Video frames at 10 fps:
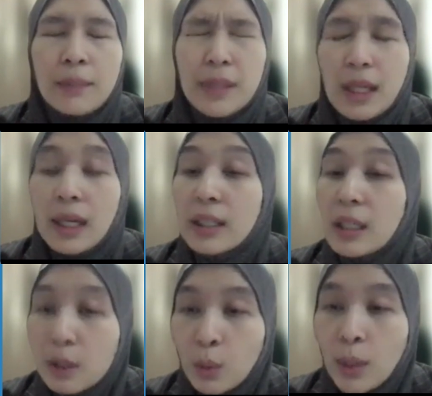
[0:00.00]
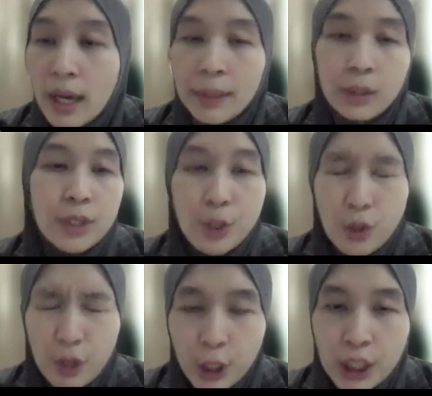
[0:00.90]
they are not aware about the
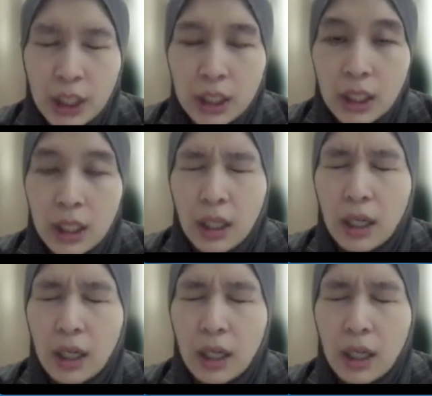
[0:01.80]
restriction,